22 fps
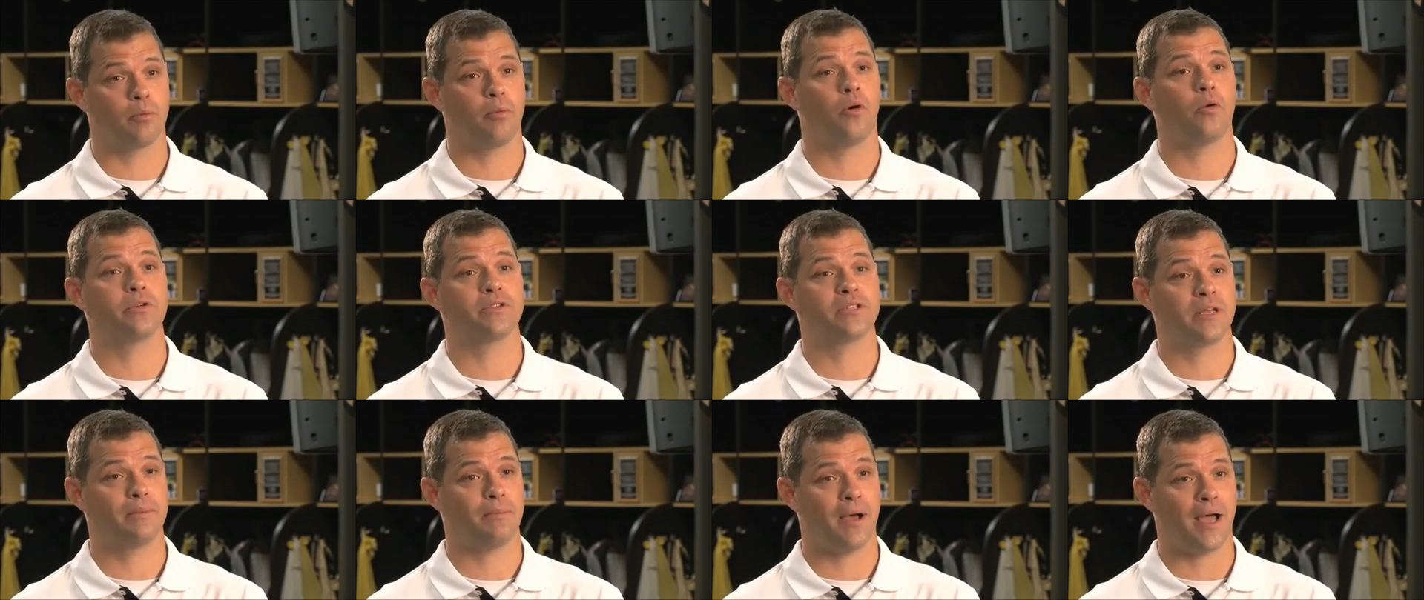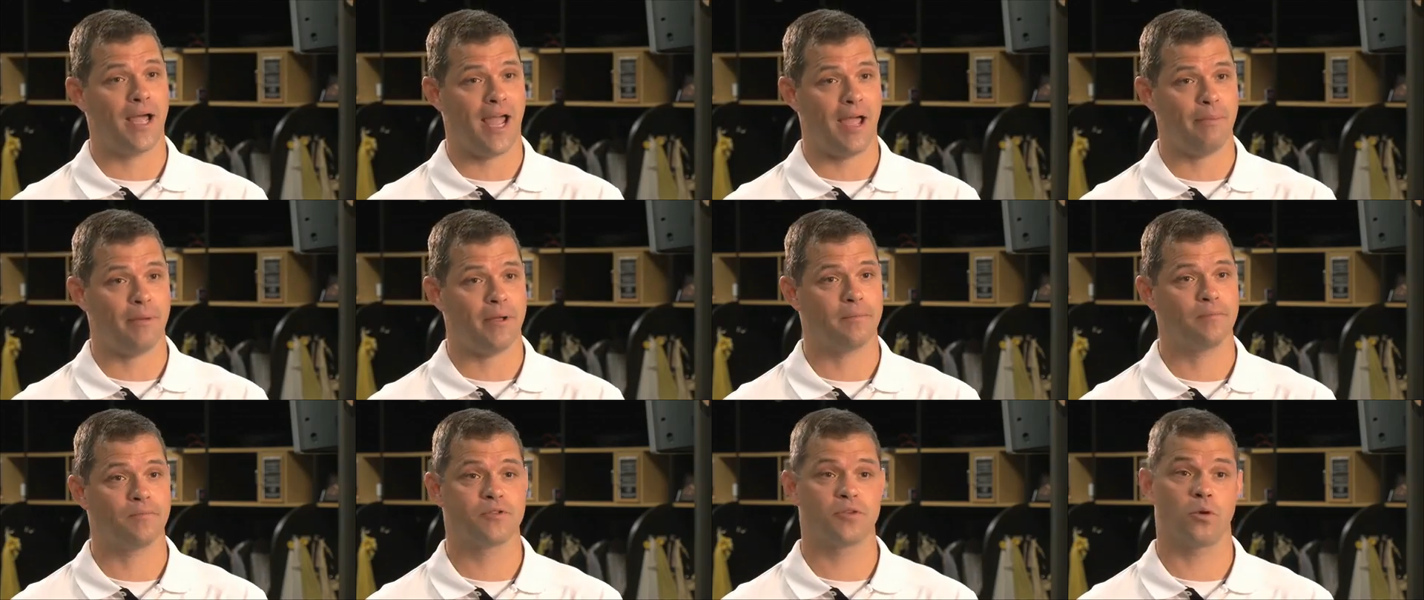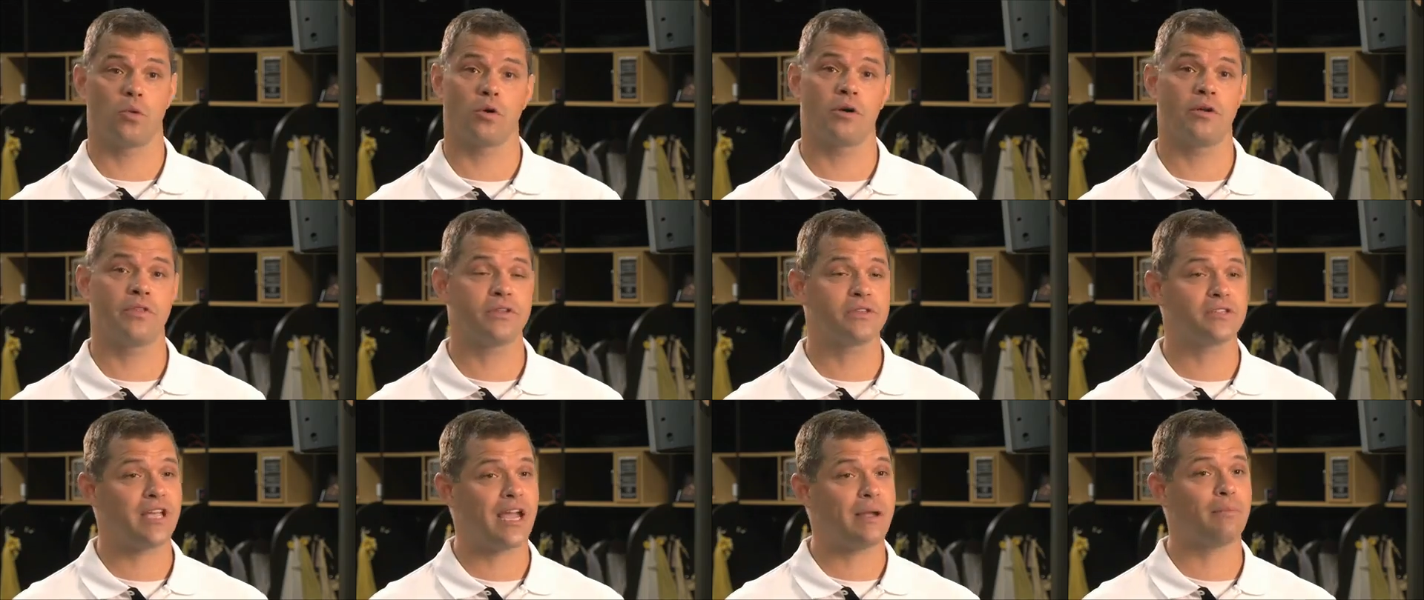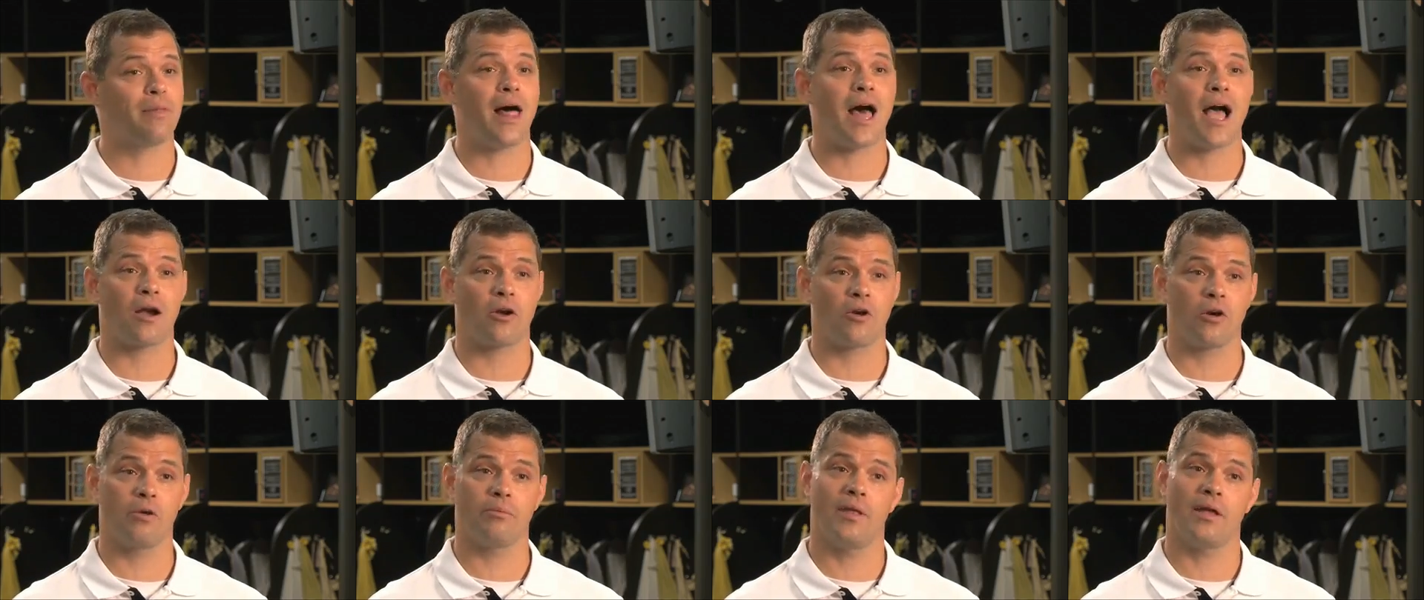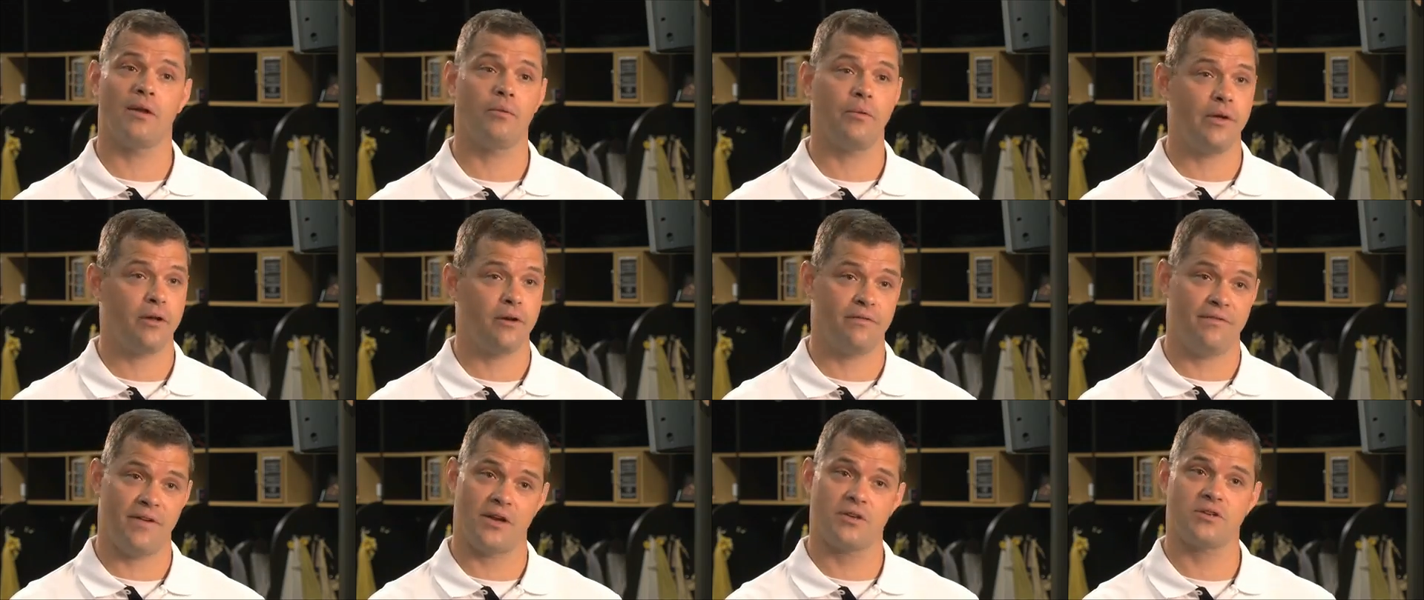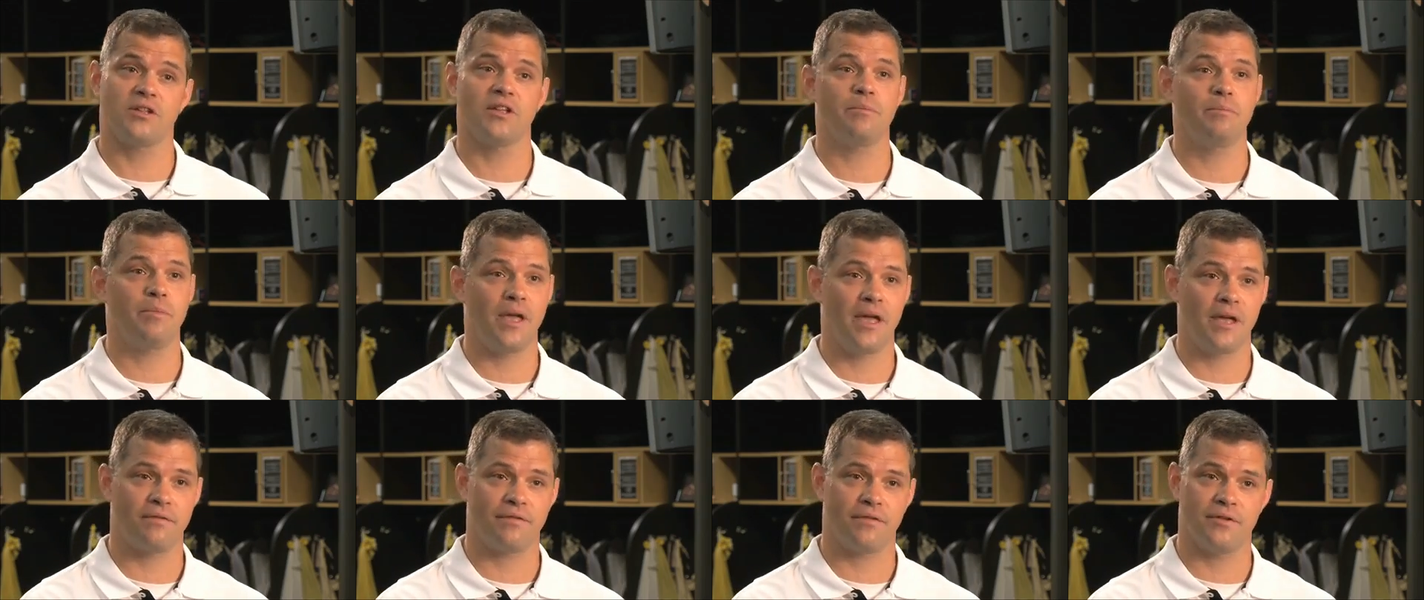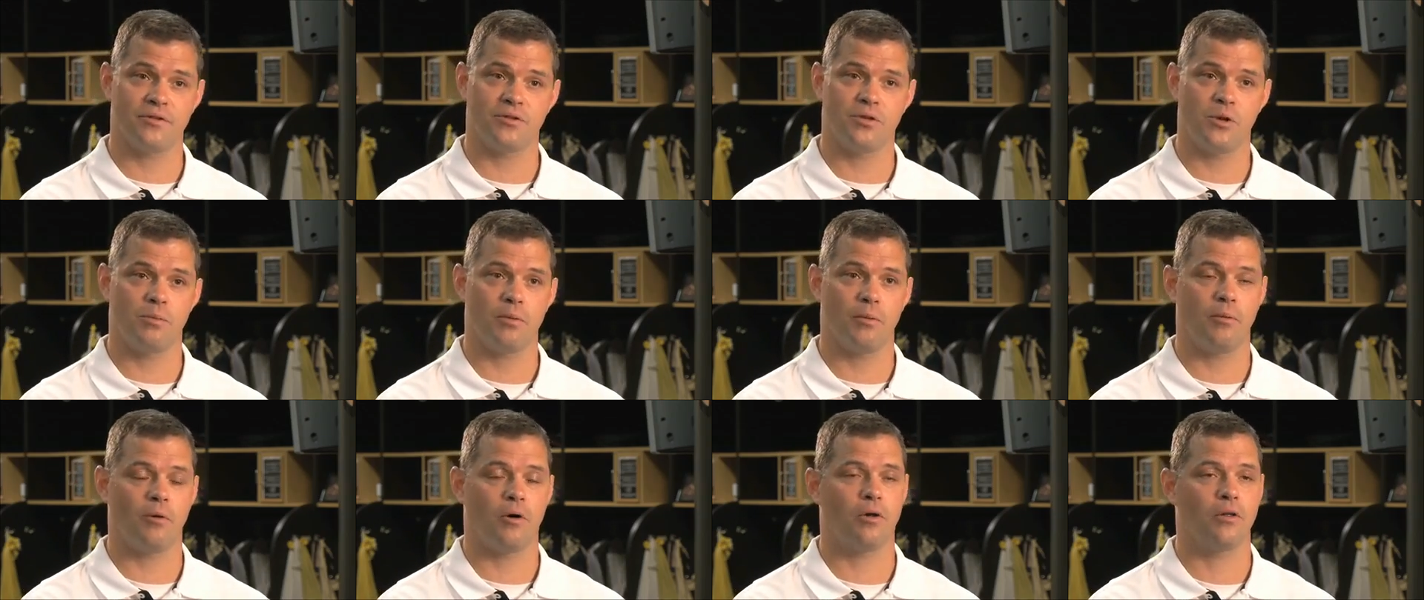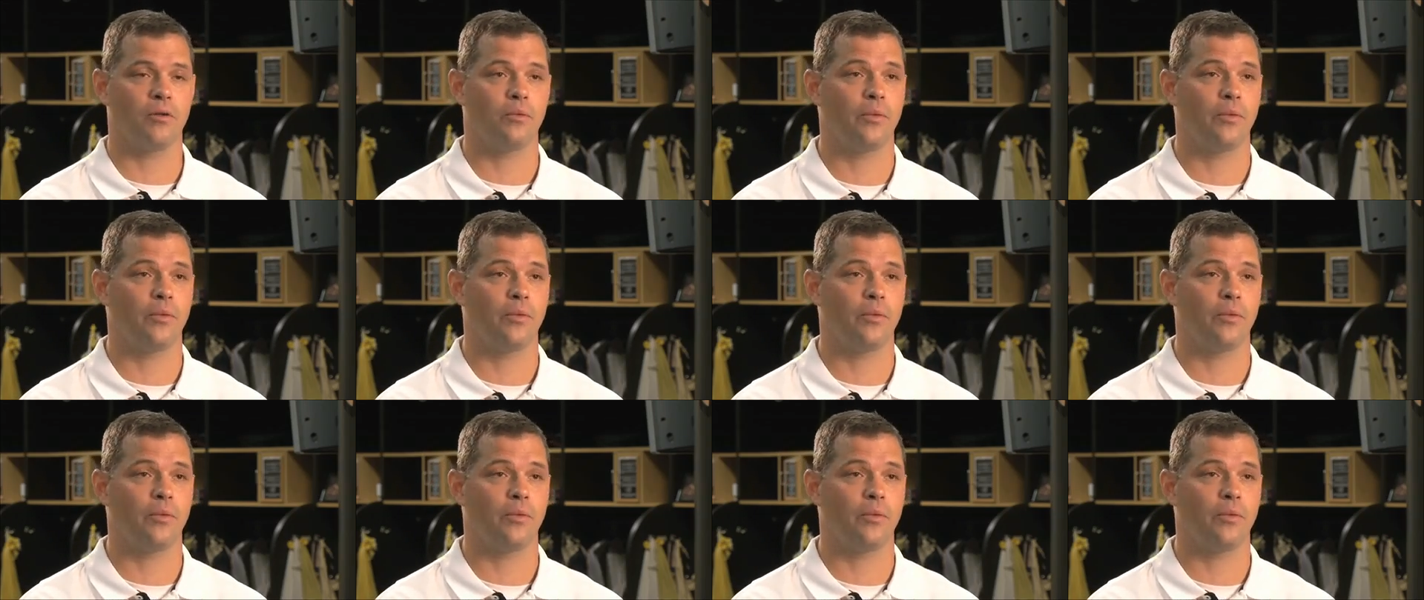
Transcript: Bowl was in Miami. So we're in the same locker room that we'd eventually be in for the Super Bowl,